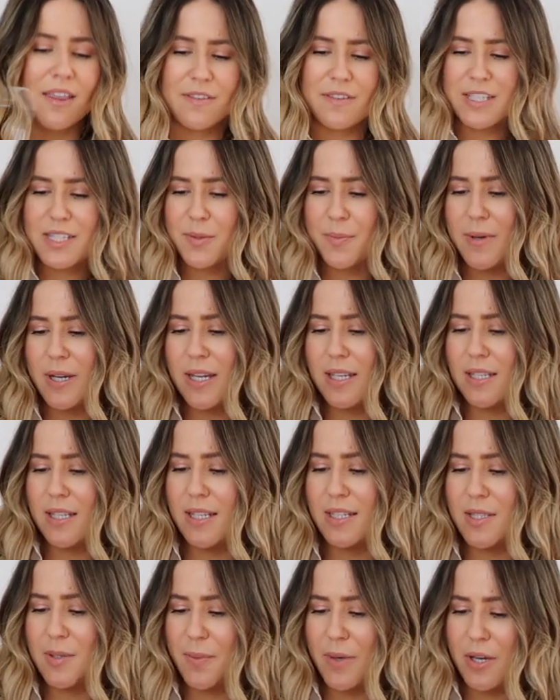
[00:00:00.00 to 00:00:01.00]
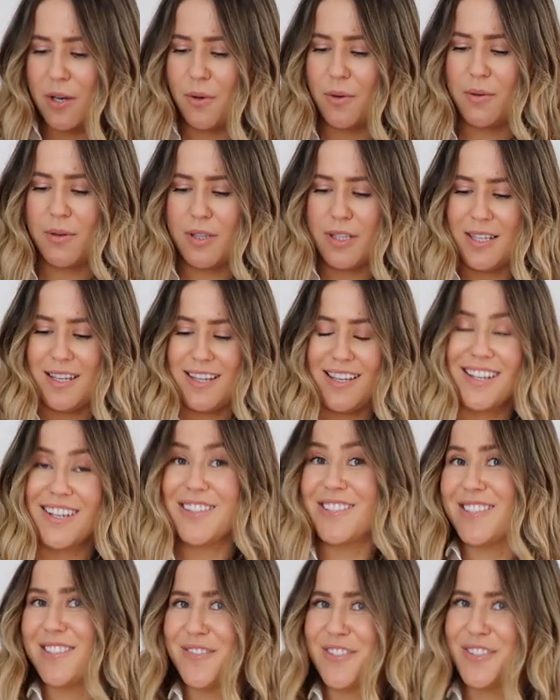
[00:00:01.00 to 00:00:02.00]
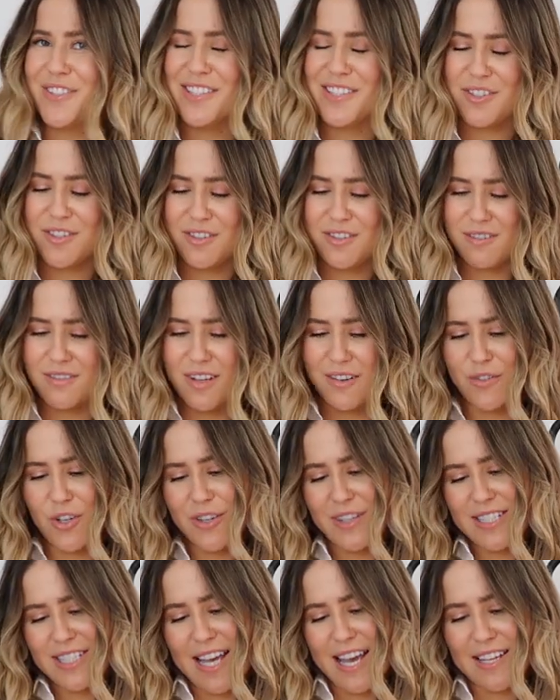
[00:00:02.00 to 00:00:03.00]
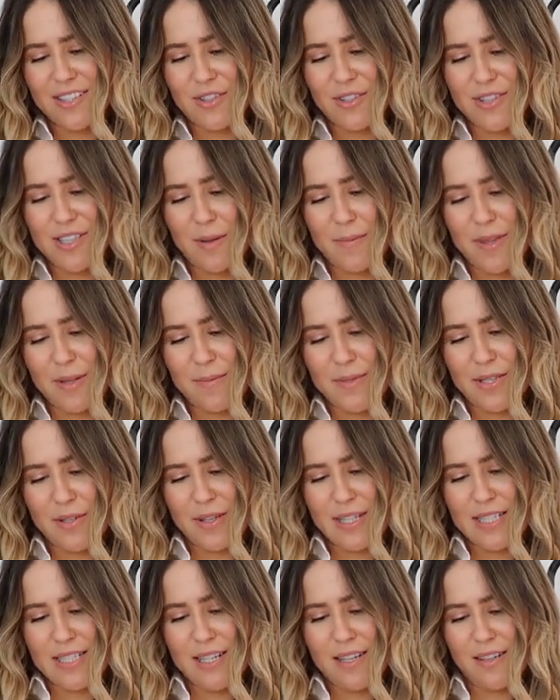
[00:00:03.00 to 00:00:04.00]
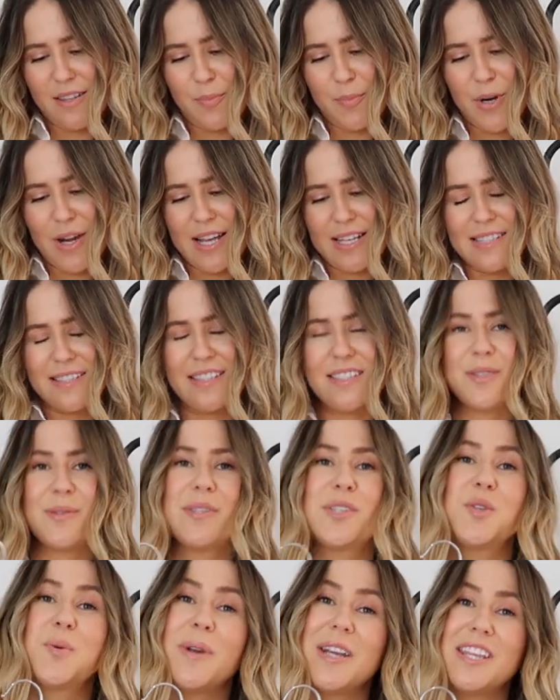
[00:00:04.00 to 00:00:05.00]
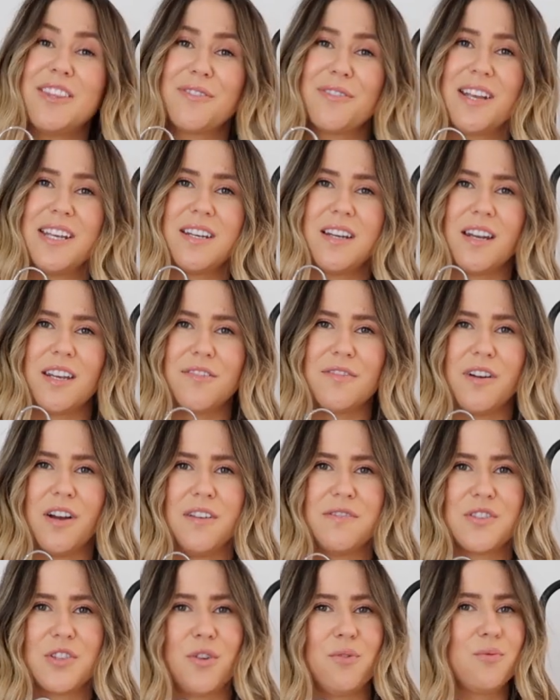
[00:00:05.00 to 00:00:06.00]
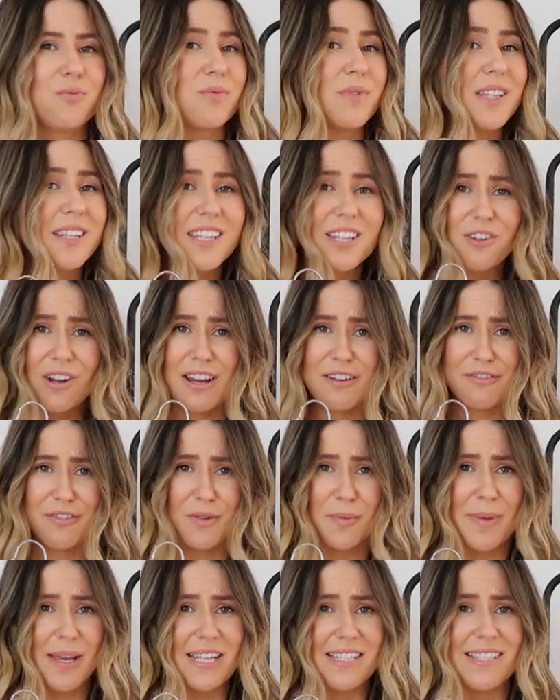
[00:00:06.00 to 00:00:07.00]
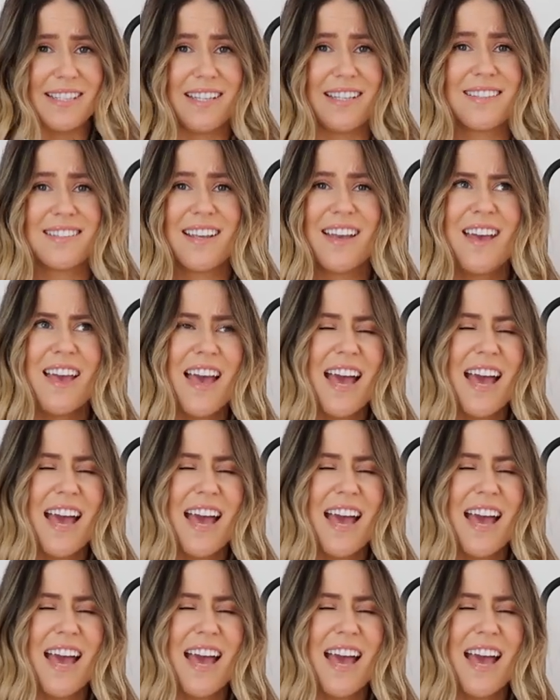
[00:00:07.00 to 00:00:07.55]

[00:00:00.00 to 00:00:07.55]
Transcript: This one as well, because I've got the tags on some of them, so I can tell you the price. This is $23.95, so really great for basics.